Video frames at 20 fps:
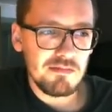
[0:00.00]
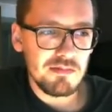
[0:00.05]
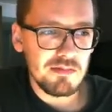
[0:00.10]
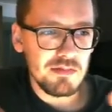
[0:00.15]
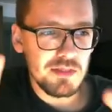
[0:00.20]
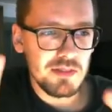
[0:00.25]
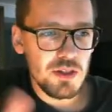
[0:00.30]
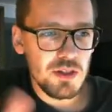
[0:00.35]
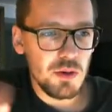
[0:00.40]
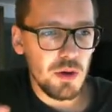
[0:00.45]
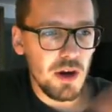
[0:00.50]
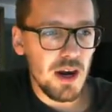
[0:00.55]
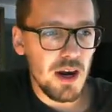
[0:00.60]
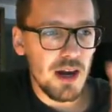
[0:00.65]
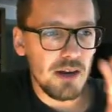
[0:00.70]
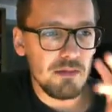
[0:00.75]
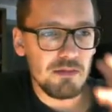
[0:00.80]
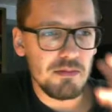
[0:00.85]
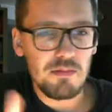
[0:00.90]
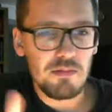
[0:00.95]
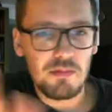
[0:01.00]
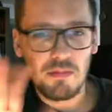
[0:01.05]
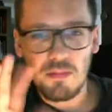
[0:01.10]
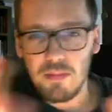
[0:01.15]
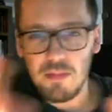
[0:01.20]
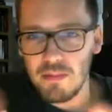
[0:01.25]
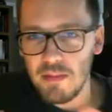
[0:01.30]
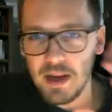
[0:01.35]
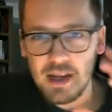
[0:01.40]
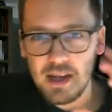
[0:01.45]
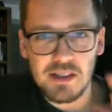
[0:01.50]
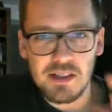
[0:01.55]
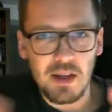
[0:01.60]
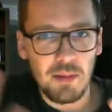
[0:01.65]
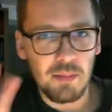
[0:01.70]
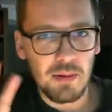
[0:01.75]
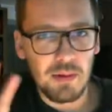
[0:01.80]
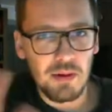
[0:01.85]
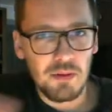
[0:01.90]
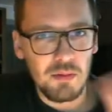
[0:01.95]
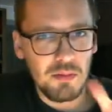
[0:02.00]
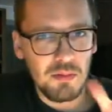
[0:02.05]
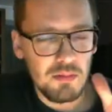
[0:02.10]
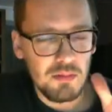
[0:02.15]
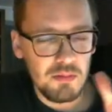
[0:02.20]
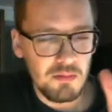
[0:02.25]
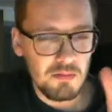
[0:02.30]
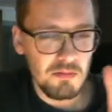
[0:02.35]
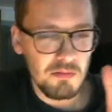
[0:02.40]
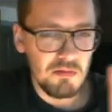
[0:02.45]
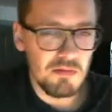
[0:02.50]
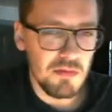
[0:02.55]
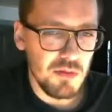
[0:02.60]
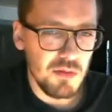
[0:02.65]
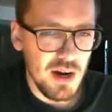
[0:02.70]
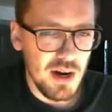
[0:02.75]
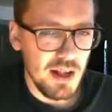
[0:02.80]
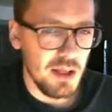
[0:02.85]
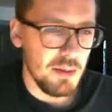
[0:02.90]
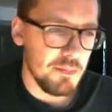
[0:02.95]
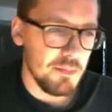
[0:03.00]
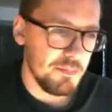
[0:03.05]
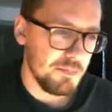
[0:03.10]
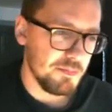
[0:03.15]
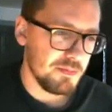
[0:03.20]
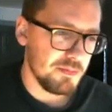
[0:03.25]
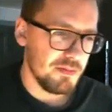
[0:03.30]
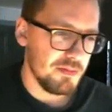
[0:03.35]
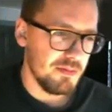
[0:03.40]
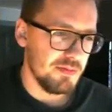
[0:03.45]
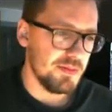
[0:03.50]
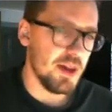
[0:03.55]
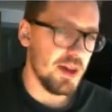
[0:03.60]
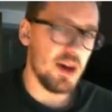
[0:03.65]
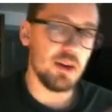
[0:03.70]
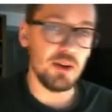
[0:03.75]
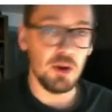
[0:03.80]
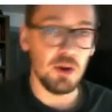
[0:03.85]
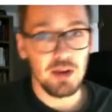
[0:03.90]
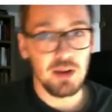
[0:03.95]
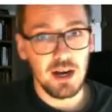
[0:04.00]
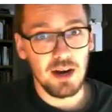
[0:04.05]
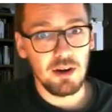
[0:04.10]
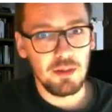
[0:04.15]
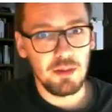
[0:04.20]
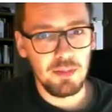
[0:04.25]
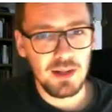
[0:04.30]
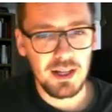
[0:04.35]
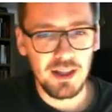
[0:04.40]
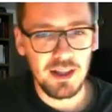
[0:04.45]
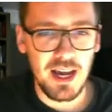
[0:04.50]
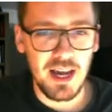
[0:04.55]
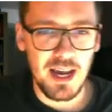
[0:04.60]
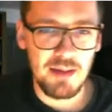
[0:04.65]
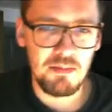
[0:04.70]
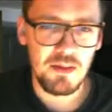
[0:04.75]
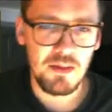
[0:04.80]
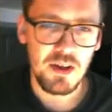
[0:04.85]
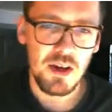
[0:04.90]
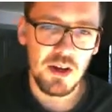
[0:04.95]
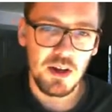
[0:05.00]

sort of got mixed up in, well, not knowing how to play the game.